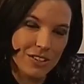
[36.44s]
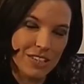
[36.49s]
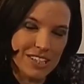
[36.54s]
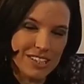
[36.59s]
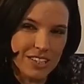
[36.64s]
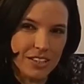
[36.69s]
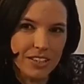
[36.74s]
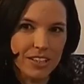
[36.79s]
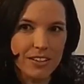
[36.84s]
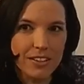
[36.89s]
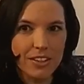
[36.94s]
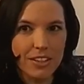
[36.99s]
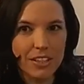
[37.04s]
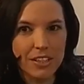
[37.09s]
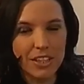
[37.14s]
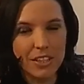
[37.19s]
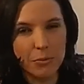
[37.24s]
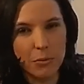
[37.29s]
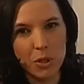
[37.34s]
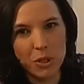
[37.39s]
So let's look a
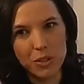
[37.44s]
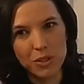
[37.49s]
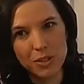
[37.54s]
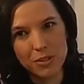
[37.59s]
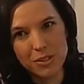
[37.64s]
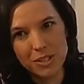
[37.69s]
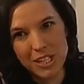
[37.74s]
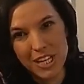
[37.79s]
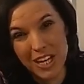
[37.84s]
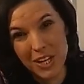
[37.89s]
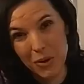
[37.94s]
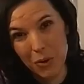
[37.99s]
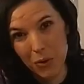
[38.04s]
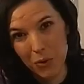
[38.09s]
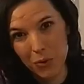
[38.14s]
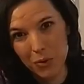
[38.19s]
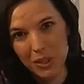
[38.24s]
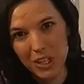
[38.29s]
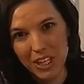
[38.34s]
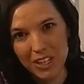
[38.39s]
little more closely at
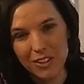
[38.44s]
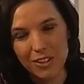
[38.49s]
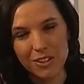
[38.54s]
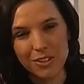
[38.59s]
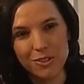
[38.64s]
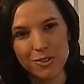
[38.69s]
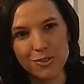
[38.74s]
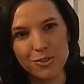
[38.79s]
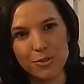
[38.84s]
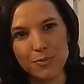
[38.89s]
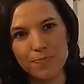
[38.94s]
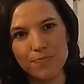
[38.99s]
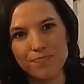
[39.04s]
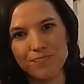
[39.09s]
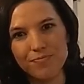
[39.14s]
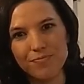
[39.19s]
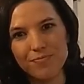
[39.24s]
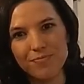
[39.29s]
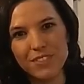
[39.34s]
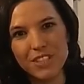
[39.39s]
Old English.
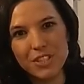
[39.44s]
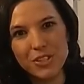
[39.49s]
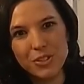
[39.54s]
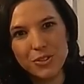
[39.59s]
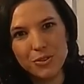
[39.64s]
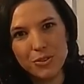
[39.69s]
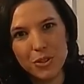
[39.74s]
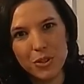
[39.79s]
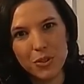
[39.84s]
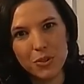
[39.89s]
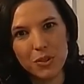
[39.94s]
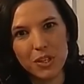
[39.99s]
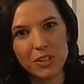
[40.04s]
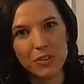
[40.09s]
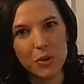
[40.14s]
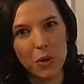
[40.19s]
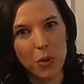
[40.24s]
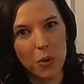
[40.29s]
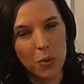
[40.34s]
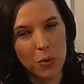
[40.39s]
Did you know that
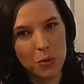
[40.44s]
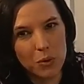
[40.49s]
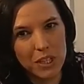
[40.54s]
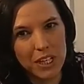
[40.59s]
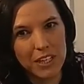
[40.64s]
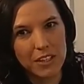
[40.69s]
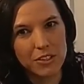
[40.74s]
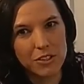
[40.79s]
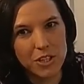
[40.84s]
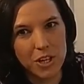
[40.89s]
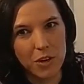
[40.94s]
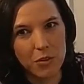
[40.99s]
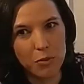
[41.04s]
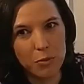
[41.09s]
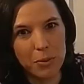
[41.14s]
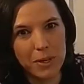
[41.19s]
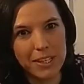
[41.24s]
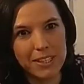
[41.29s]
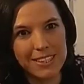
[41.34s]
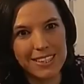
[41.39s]
the Old English
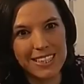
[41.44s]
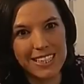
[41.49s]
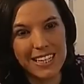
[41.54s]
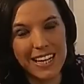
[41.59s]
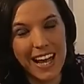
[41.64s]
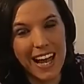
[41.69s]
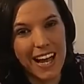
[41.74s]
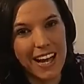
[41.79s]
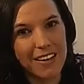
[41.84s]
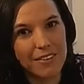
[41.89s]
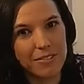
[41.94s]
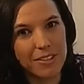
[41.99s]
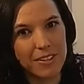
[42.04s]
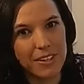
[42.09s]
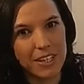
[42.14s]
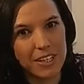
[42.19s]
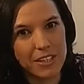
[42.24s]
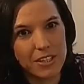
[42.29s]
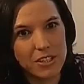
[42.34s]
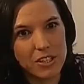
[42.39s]
alphabet didn't have the
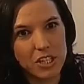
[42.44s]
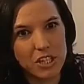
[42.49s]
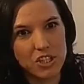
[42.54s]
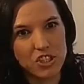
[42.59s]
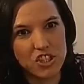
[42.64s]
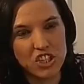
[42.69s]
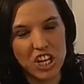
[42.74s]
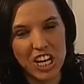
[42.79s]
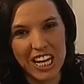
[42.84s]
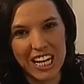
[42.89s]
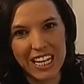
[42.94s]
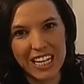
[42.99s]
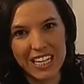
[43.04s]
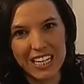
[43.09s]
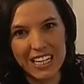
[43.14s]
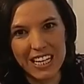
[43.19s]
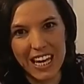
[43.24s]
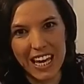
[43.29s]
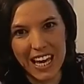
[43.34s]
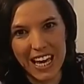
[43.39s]
letters
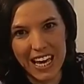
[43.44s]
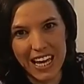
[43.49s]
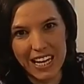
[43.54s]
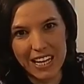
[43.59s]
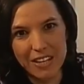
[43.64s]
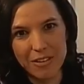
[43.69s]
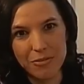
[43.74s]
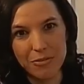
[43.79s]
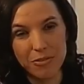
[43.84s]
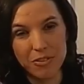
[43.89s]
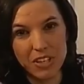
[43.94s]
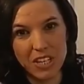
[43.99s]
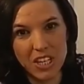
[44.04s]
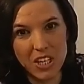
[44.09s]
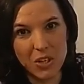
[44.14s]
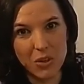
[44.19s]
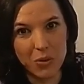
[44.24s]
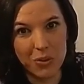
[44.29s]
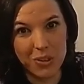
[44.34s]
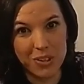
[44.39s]
J, K,
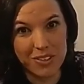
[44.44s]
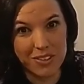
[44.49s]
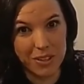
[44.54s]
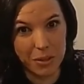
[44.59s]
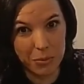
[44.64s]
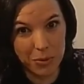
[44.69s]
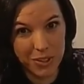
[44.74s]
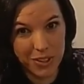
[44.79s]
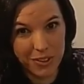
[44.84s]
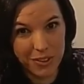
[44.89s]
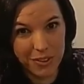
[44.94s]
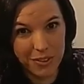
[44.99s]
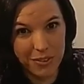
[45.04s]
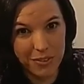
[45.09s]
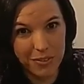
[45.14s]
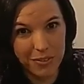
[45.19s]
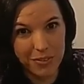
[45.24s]
V, or W?